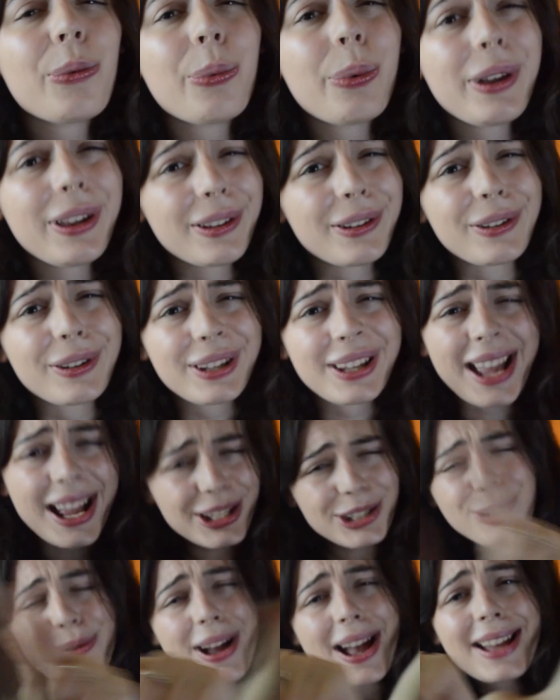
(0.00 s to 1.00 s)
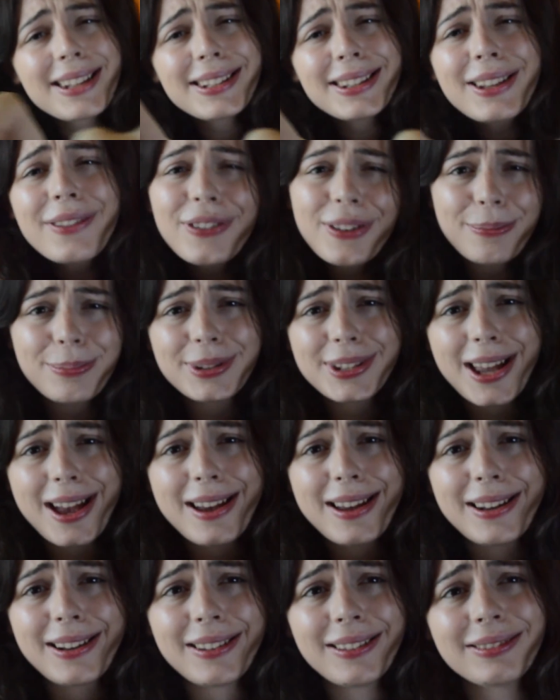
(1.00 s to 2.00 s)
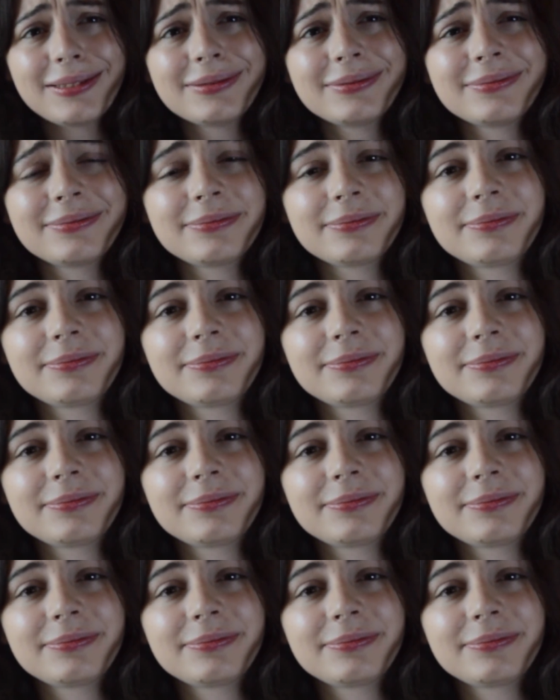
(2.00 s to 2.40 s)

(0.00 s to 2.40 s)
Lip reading: will catch you guys on the flip side.